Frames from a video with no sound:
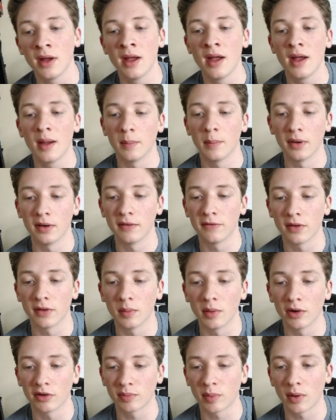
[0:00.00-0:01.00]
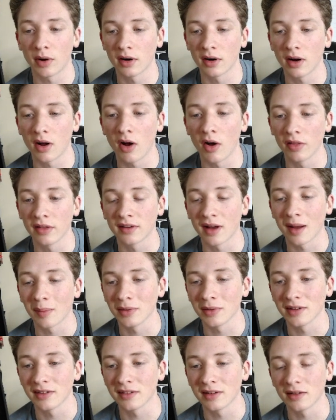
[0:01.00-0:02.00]
But for the most part, all the
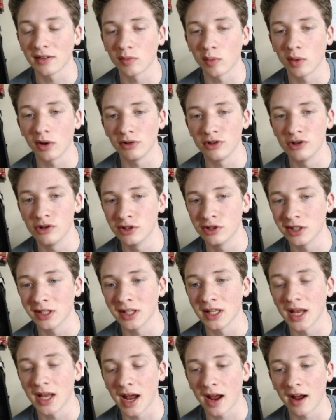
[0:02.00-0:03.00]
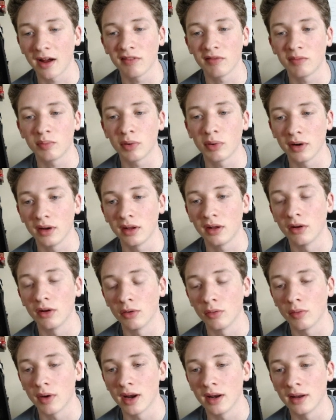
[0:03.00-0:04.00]
top listings will usually have pretty
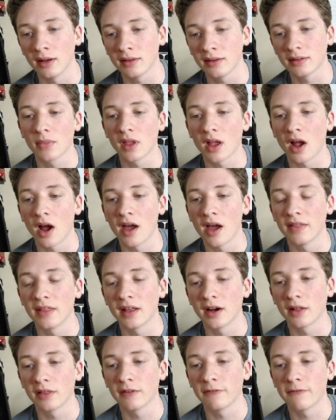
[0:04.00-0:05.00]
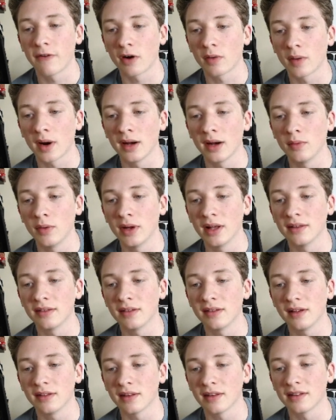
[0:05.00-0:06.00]
good ratings. And then on the far right, we can
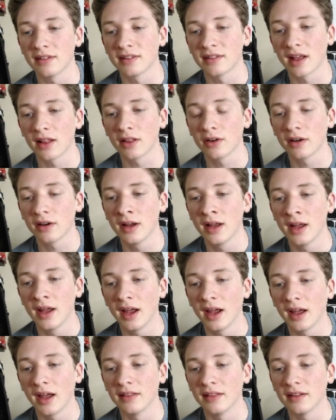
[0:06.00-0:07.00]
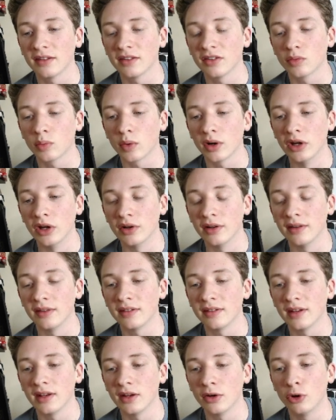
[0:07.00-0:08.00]
see it says seller, and this is where you can
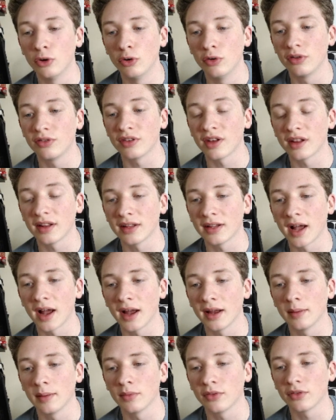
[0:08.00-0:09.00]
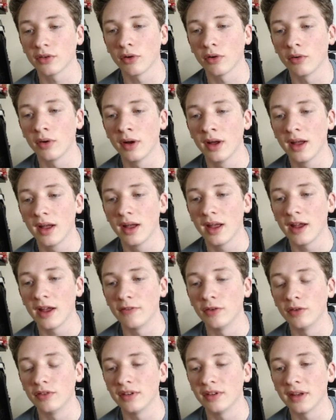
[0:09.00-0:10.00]
see who's selling the item. So
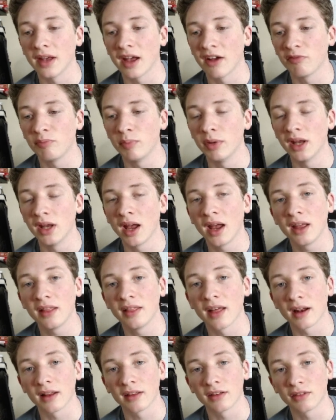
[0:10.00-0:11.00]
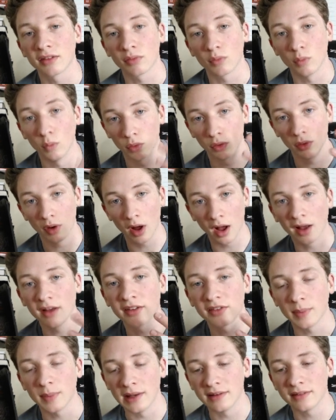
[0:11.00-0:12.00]
if you see FBA, that is
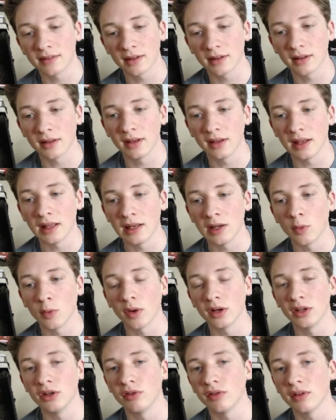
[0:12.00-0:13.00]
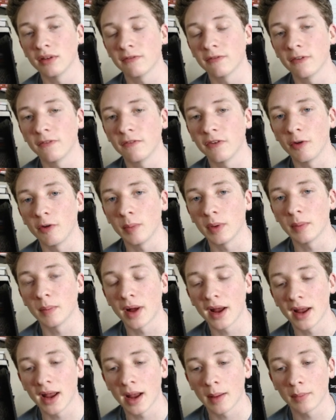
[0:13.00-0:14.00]
us, basically anyone using fulfillment
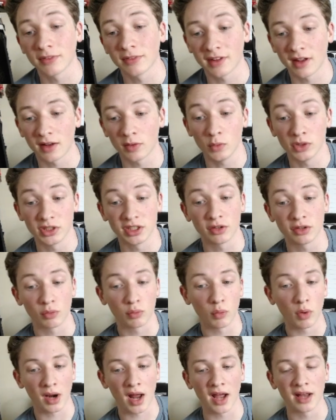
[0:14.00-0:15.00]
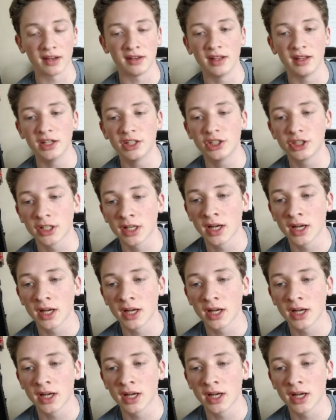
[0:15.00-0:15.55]
by Amazon, which is what I teach.